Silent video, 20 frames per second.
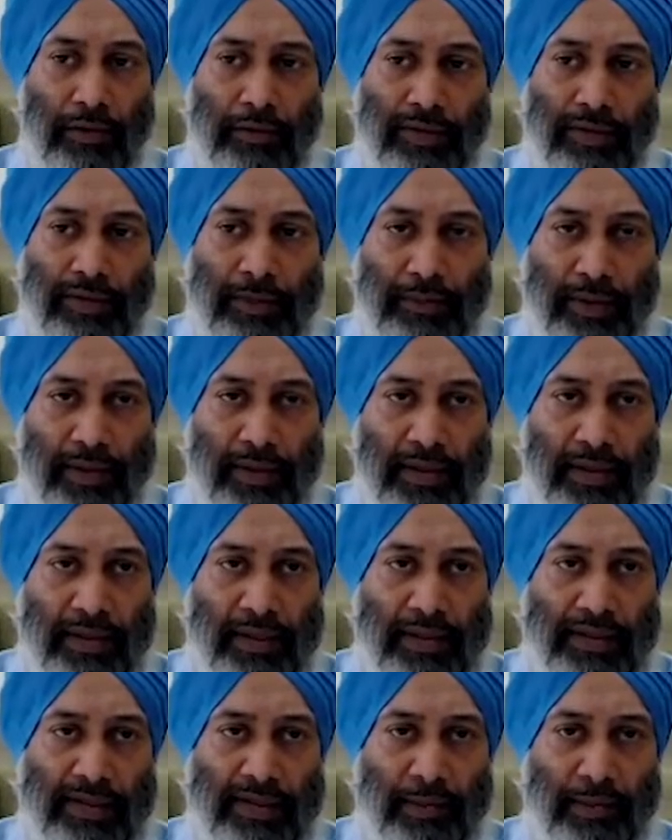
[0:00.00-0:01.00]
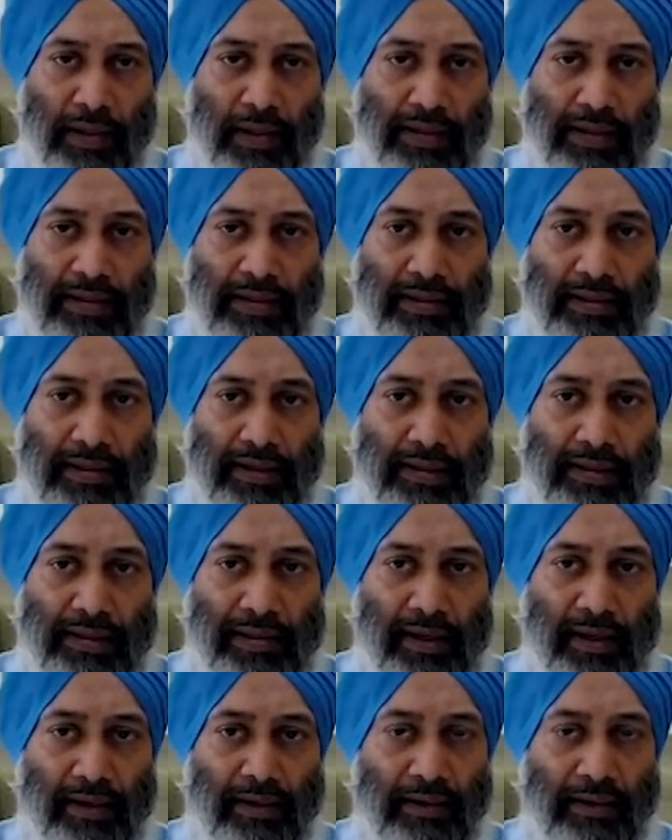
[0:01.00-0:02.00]
typically a smart city is
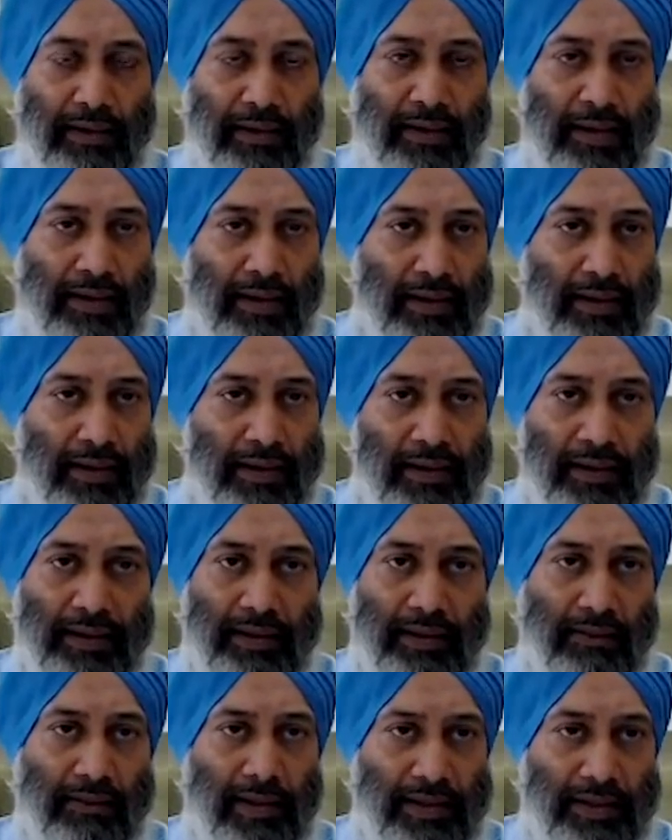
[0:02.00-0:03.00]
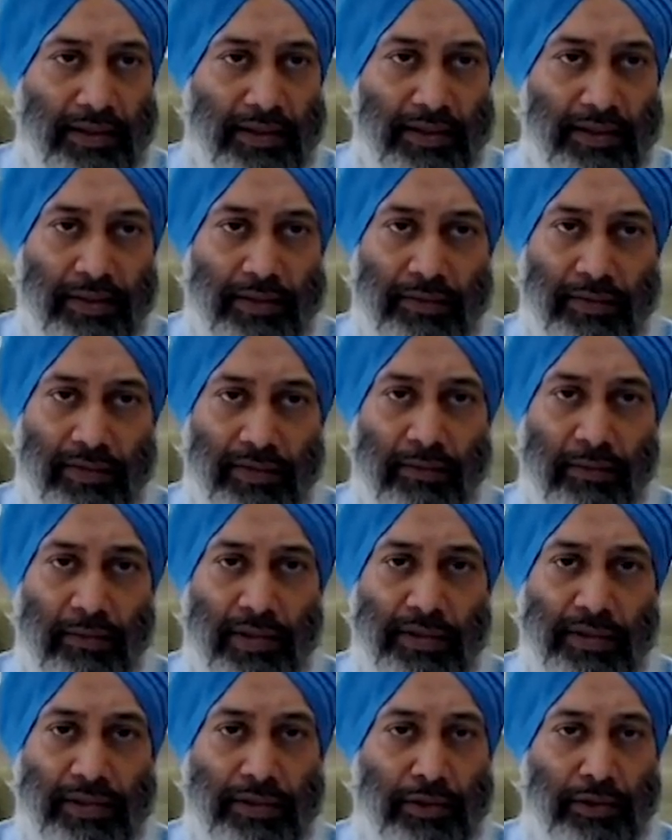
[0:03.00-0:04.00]
a 100-acre intervention with a
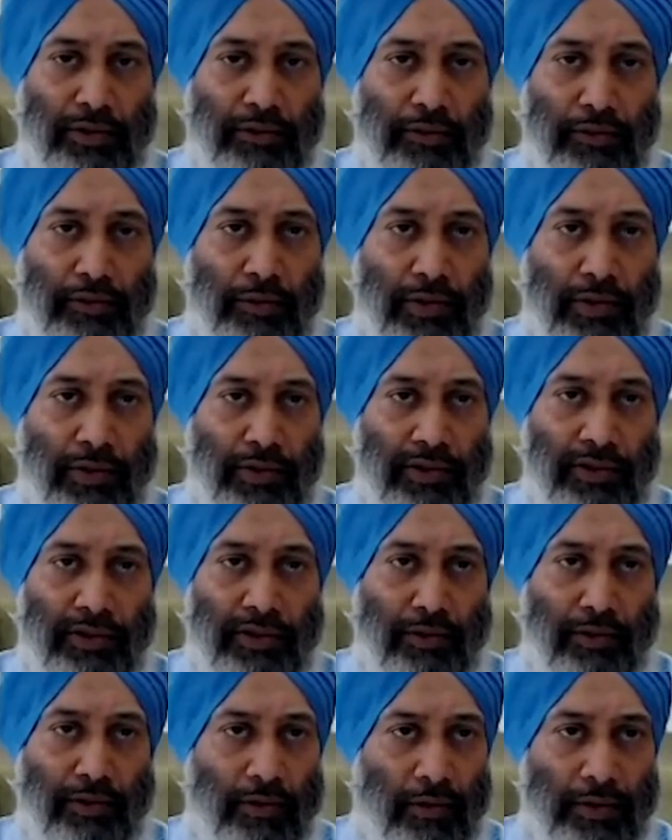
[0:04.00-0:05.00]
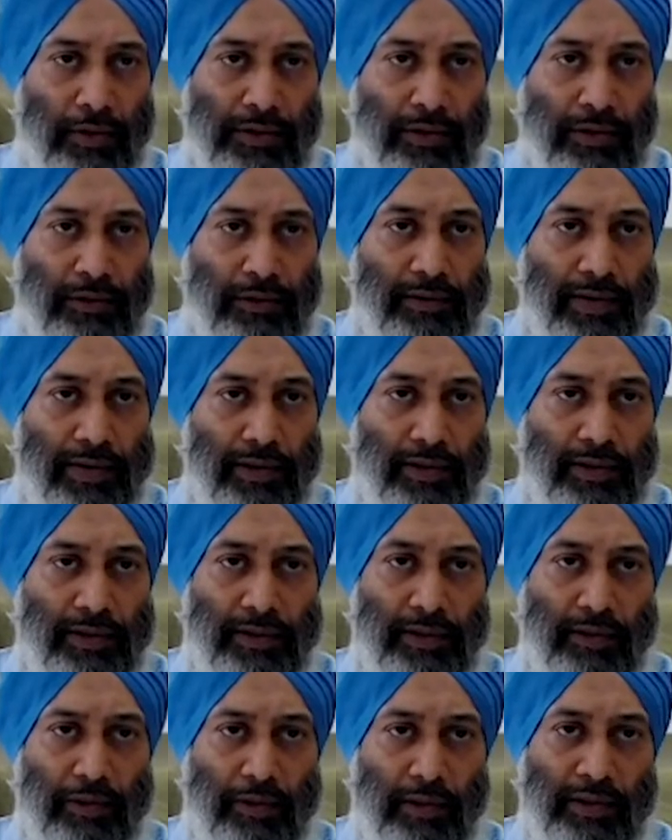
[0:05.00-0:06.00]
budget of 200 crores or
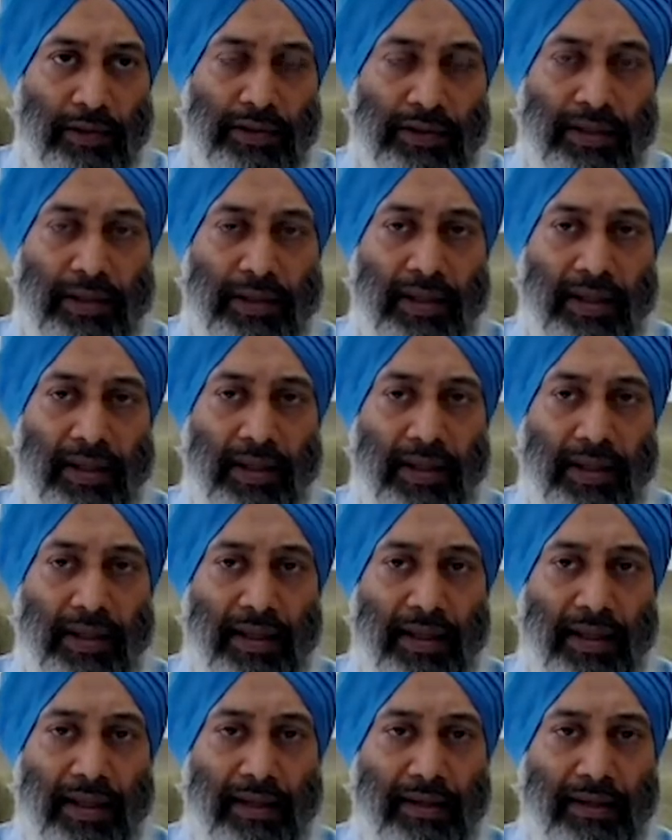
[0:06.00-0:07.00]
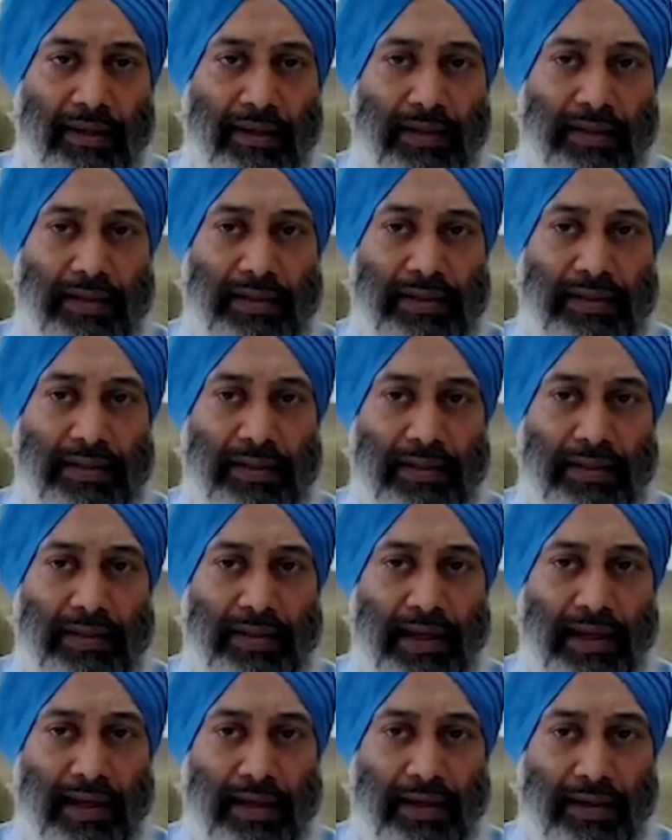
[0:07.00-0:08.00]
300 crores. And a city
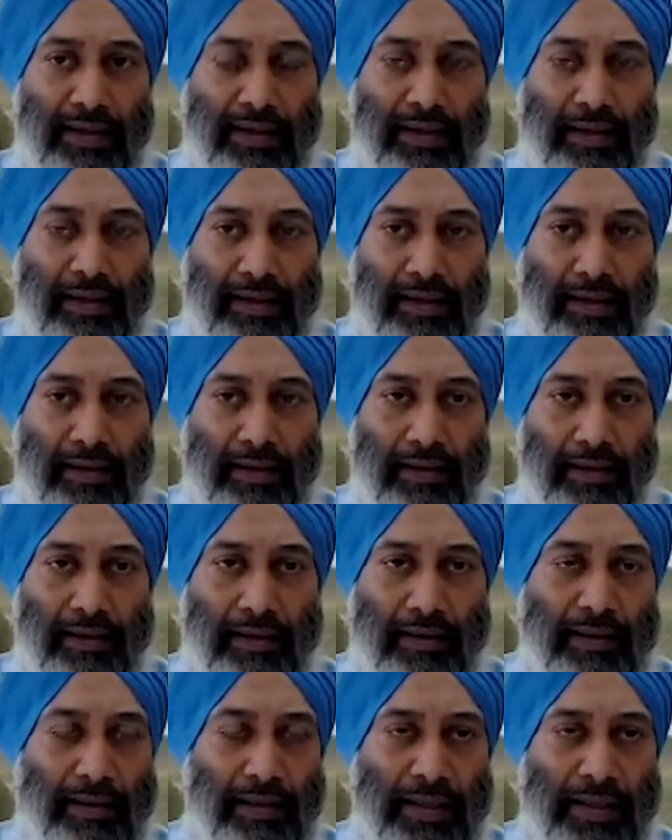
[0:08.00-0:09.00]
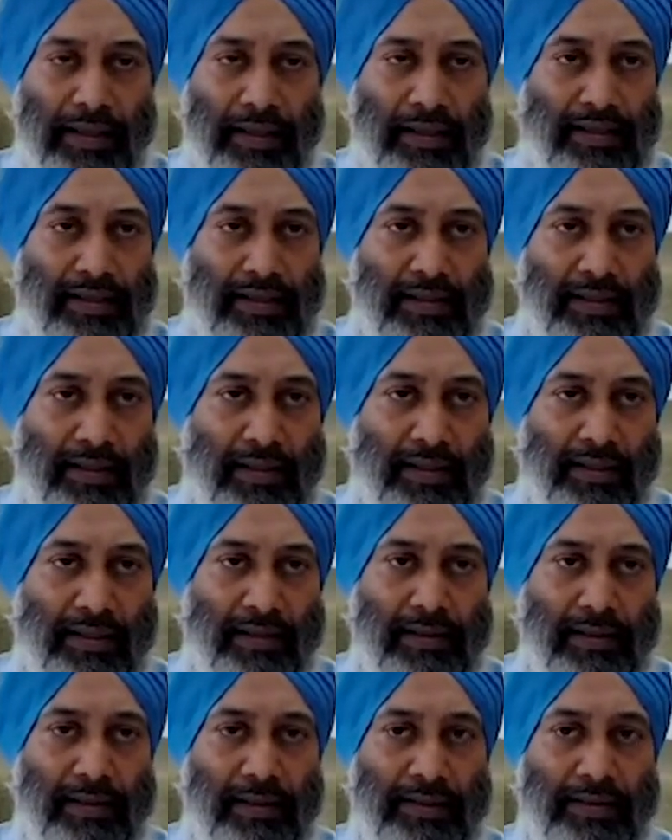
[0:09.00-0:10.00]
like any
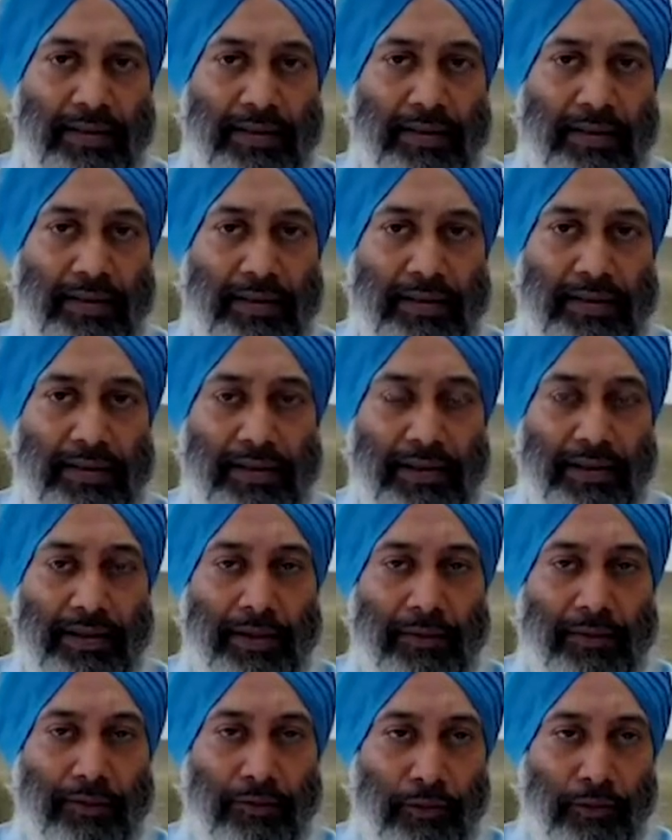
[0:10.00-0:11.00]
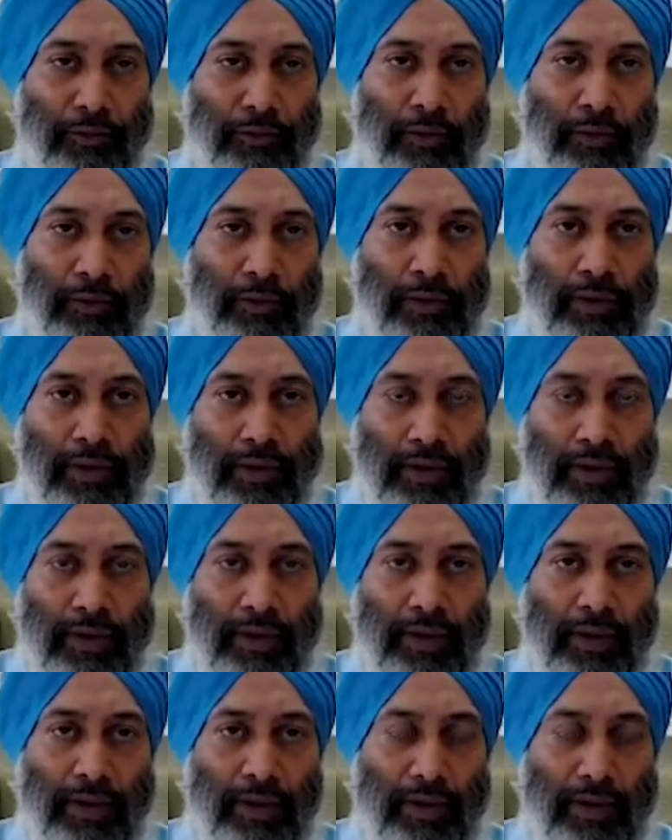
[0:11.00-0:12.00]
city is a few
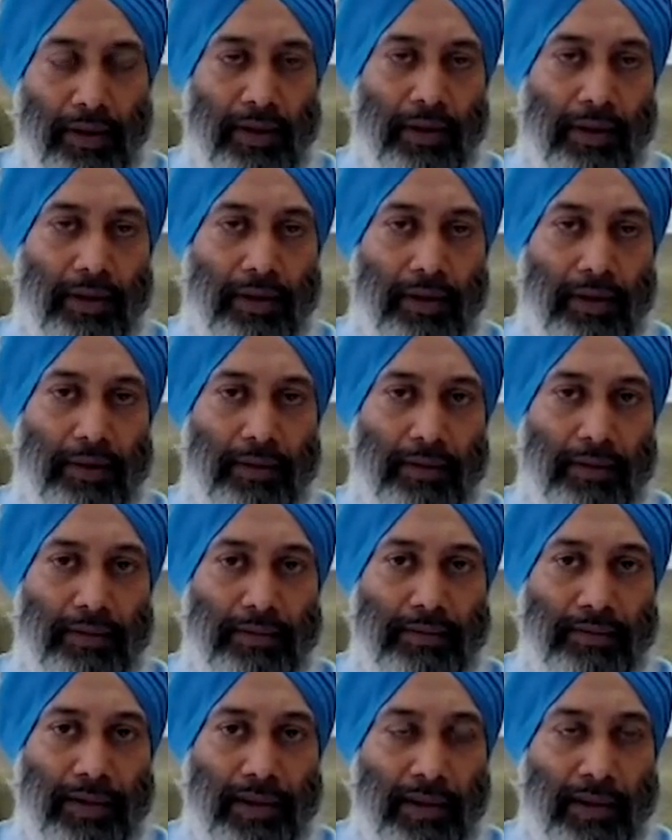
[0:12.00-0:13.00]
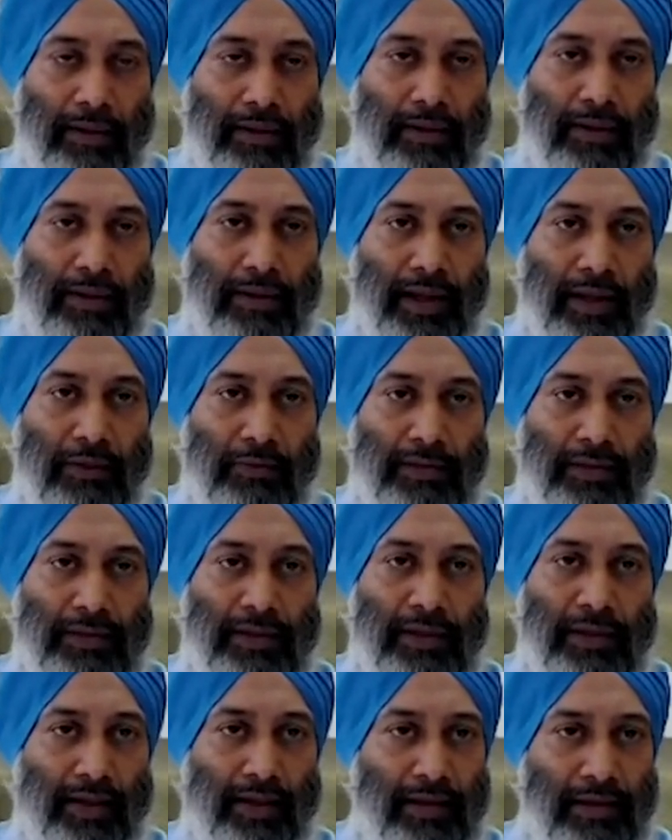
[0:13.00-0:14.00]

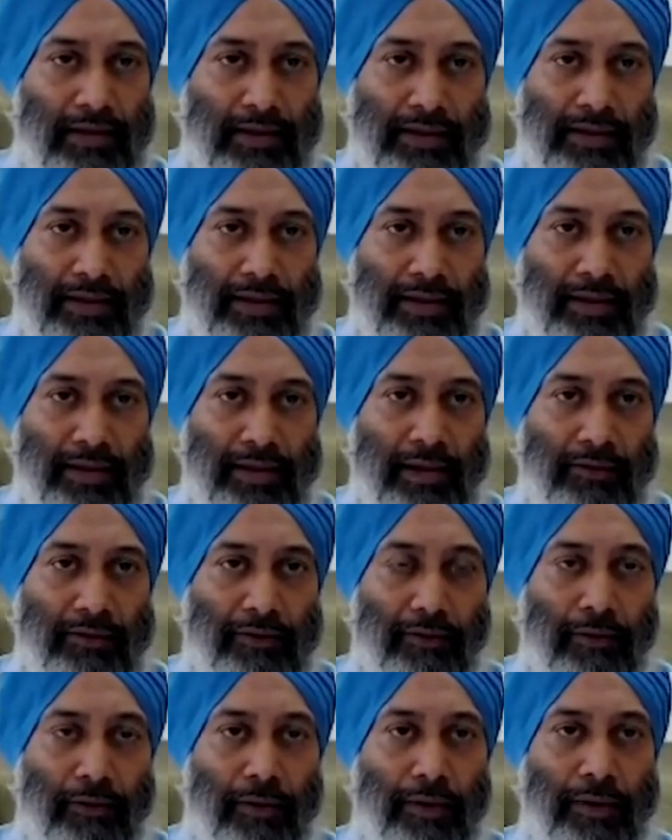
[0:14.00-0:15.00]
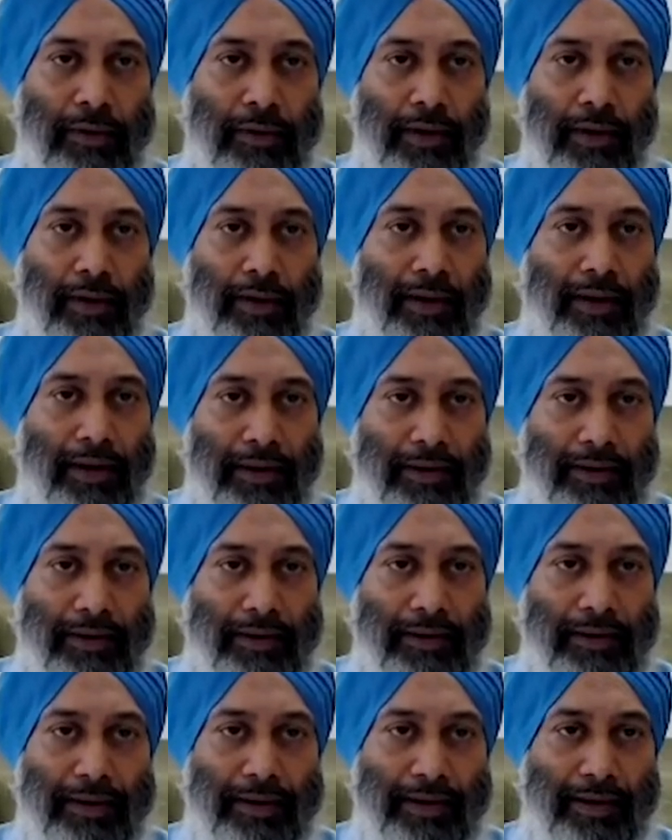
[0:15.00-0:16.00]
100,000 acres, and therefore
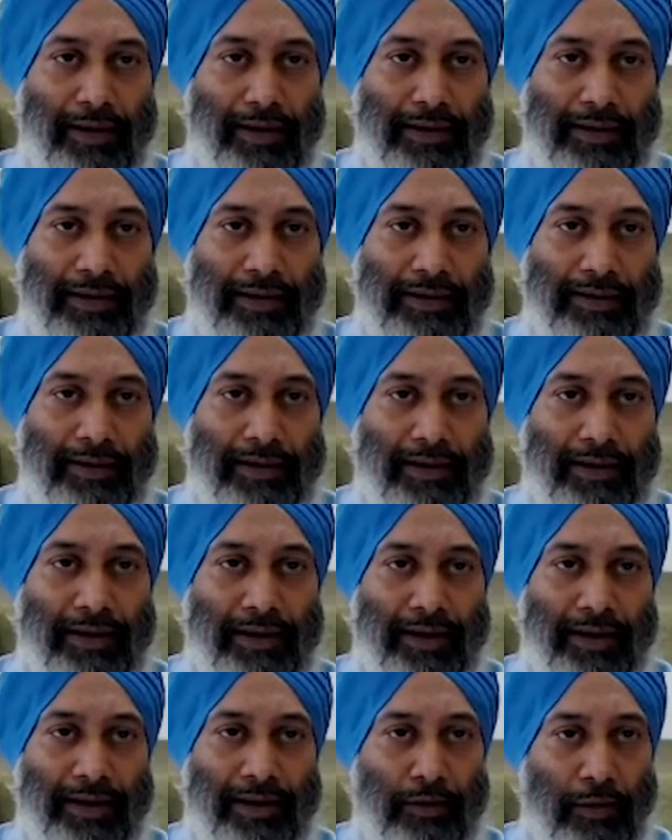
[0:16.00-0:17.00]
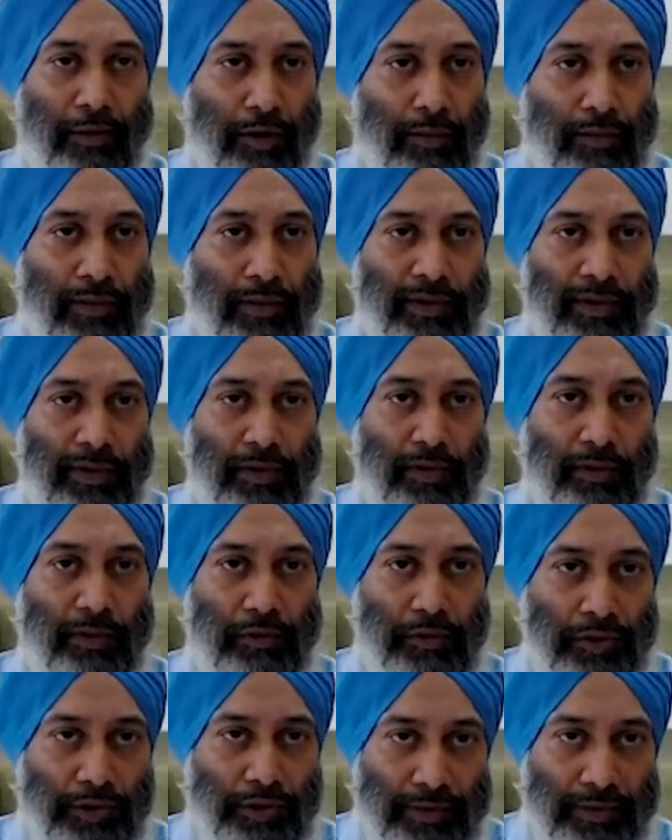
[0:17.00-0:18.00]
100 acres is really like a drop in the
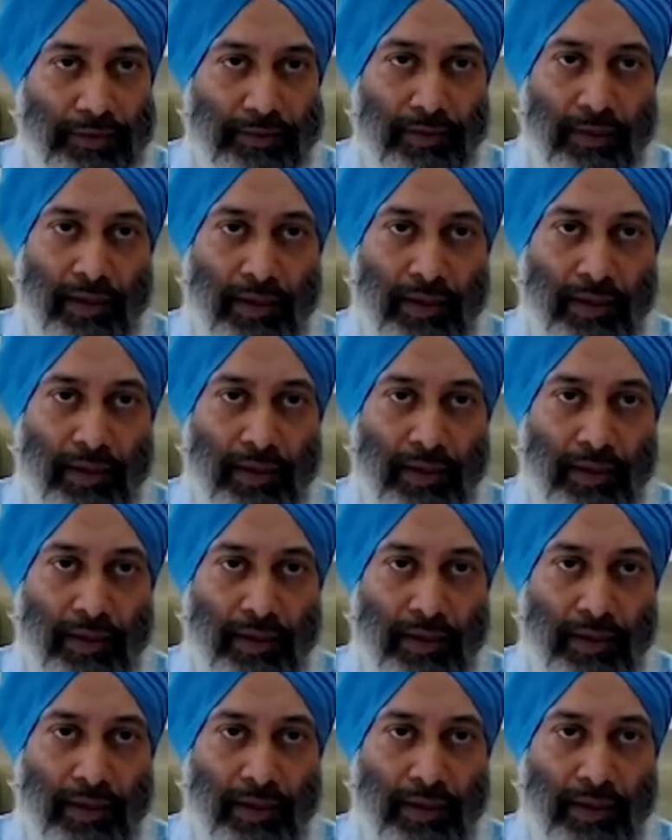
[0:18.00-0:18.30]
ocean.